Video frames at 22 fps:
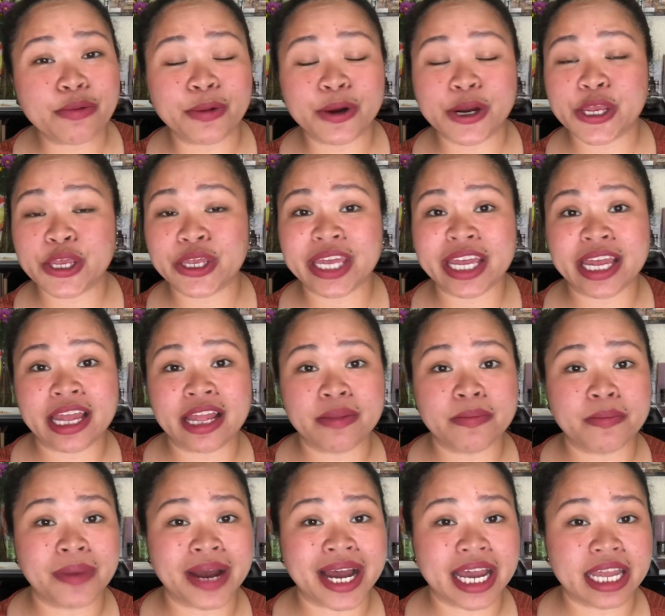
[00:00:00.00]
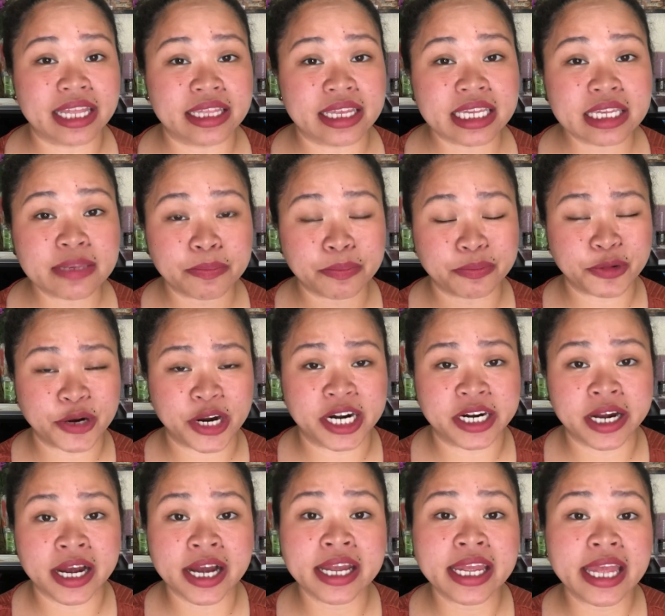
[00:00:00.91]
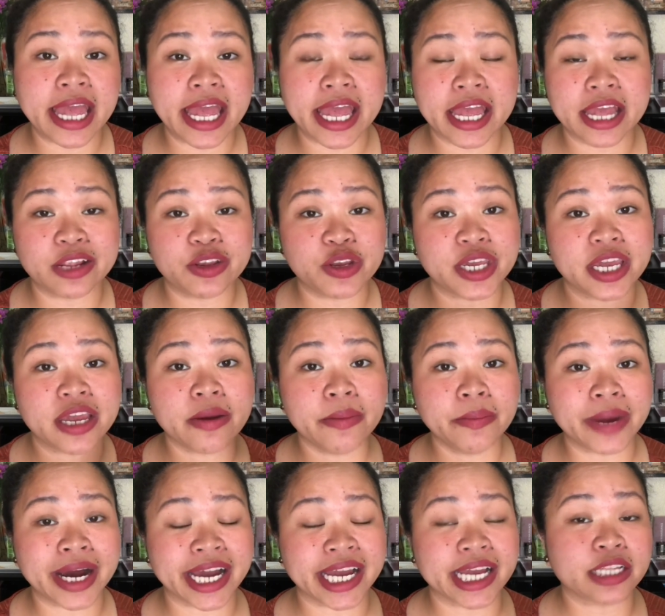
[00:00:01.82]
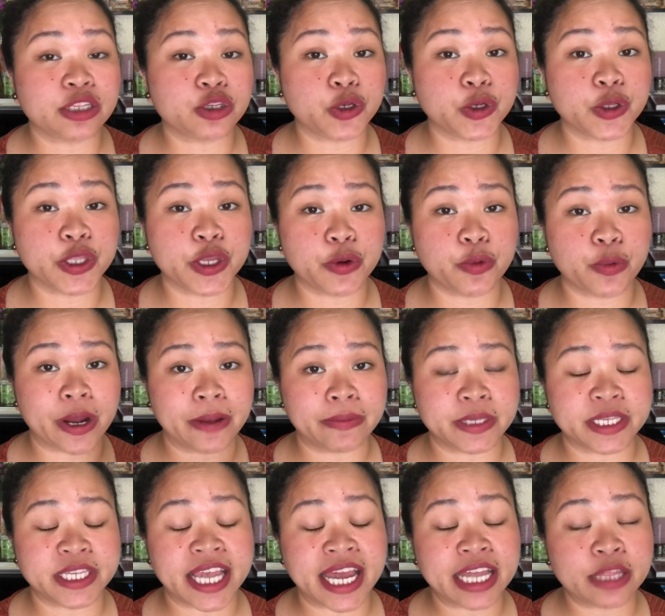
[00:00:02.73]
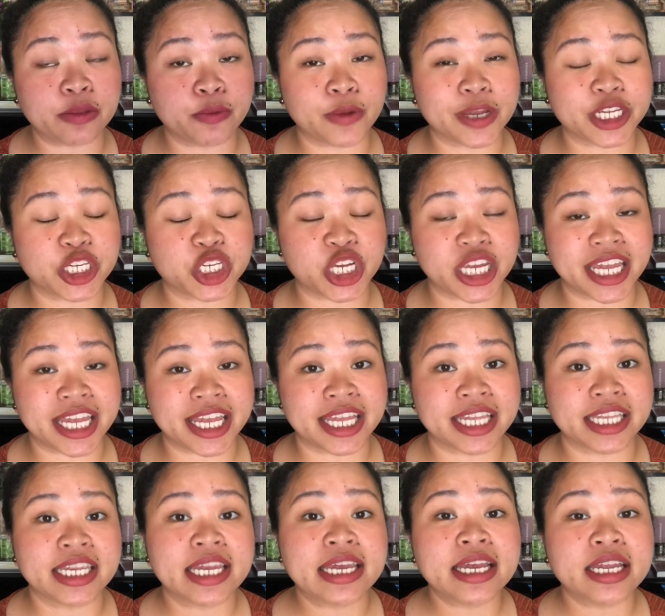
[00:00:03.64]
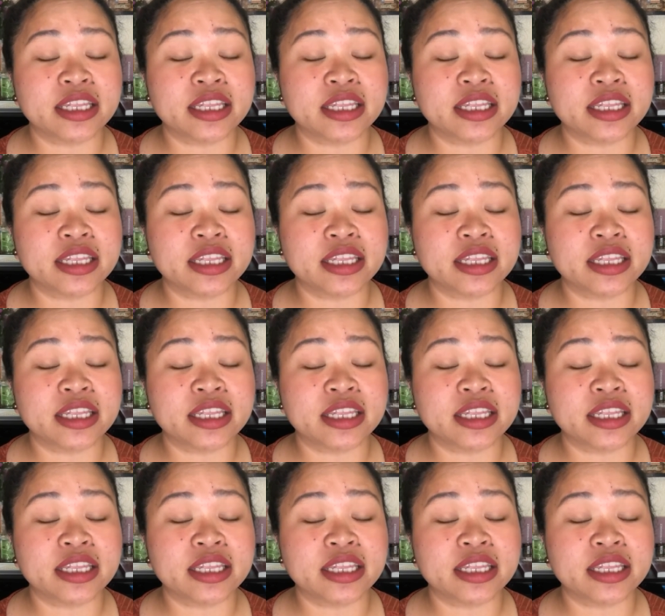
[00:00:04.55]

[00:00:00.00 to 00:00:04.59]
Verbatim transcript: where you can buy this product and you can buy it to their website, which is